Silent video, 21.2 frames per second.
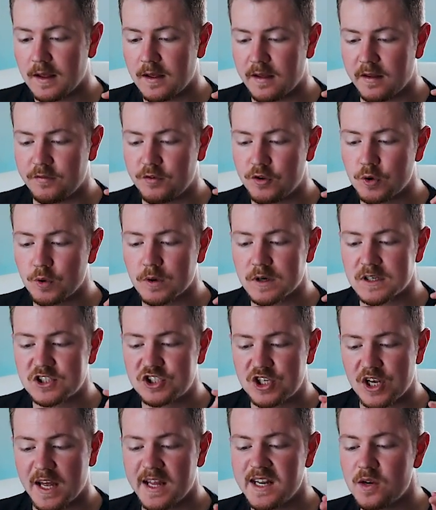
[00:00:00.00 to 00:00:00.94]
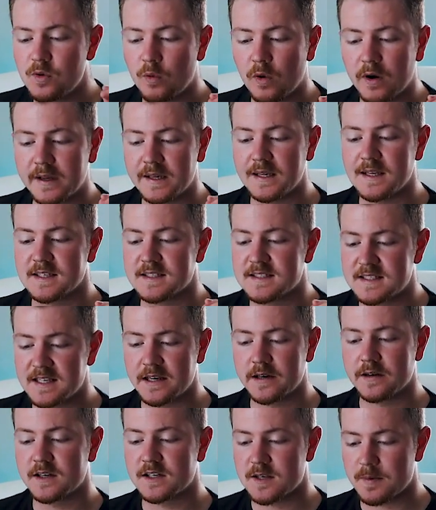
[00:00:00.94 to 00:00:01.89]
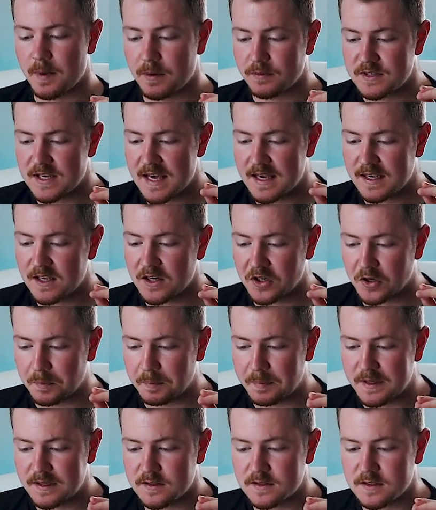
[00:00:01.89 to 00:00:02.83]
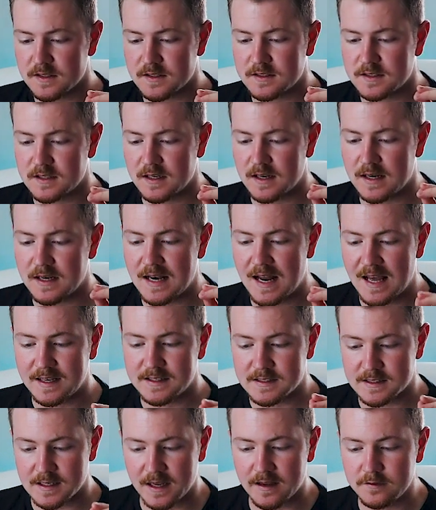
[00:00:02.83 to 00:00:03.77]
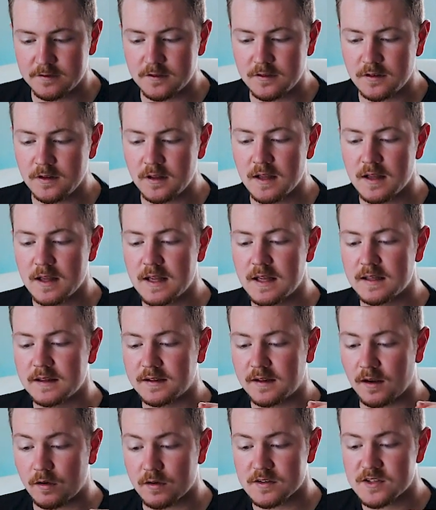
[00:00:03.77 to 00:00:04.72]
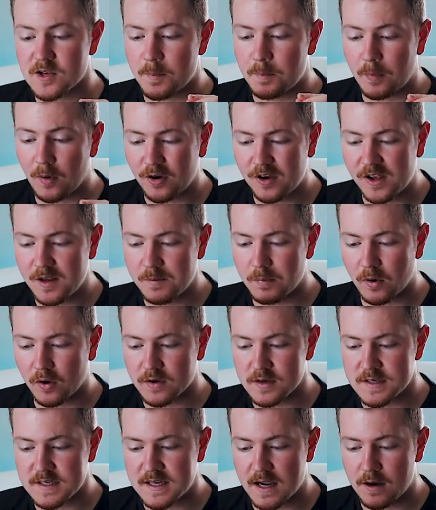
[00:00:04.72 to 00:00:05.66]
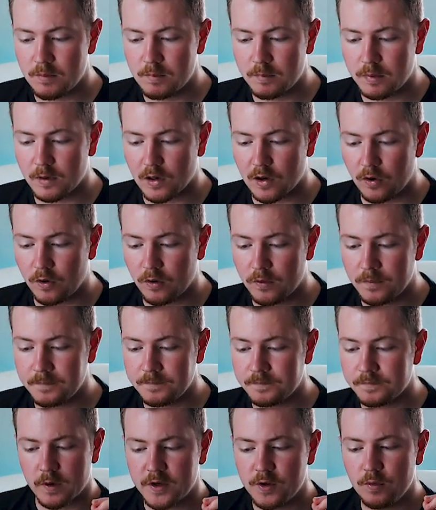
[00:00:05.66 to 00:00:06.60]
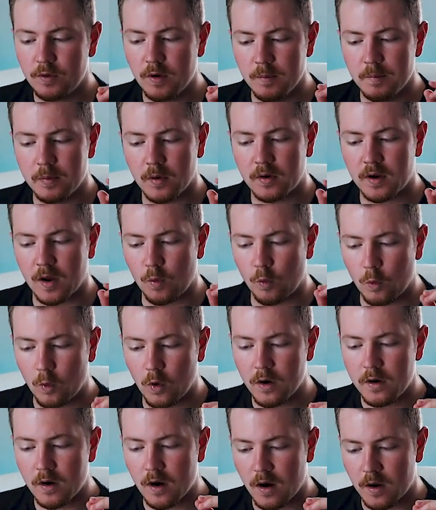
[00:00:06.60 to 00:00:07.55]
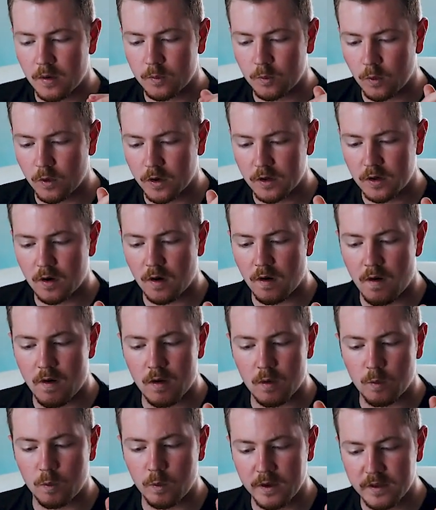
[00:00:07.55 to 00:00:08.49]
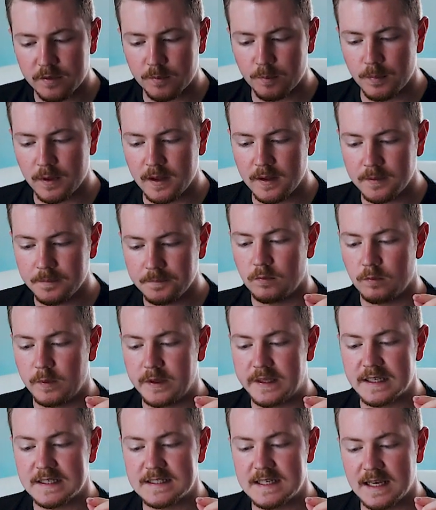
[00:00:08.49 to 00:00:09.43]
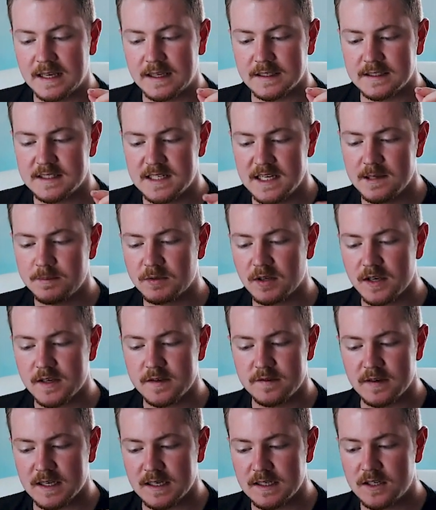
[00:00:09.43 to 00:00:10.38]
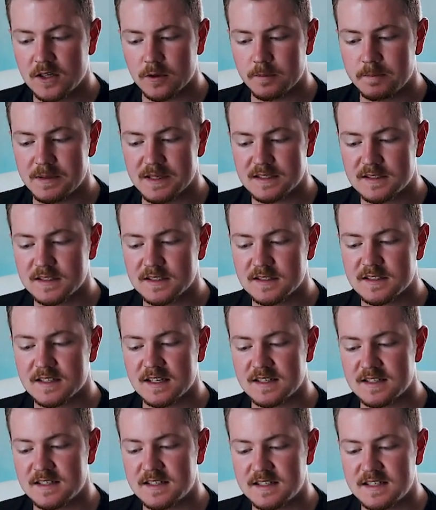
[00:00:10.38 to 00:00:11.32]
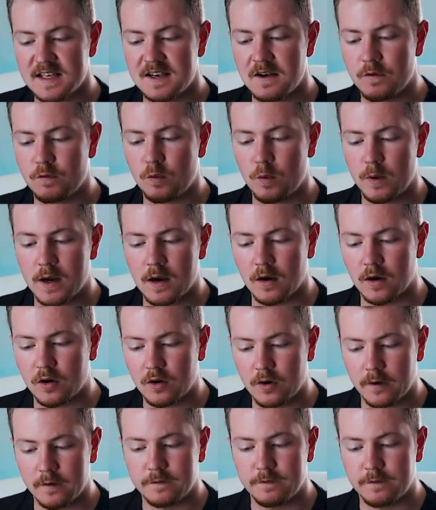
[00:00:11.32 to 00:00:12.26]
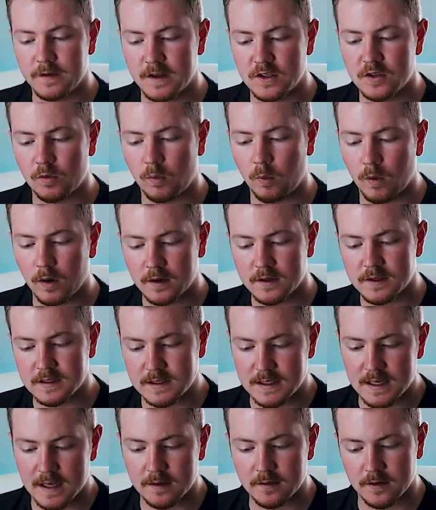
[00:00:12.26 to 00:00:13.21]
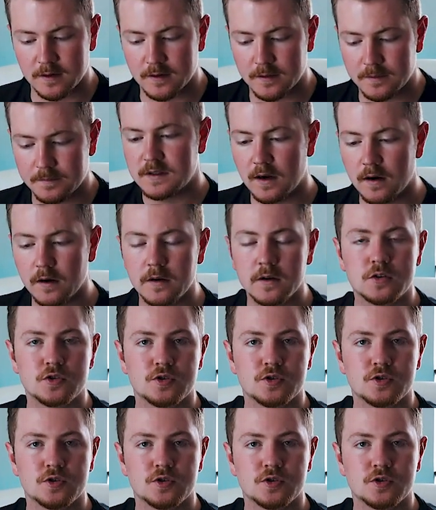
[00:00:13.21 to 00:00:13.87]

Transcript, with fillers: if you are genuinely serious about taking your business to the next level, there is a booking button down below where you can book a one-on-one call with me. We can take a deep dive into your business and see if we are a good fit to work together. There are the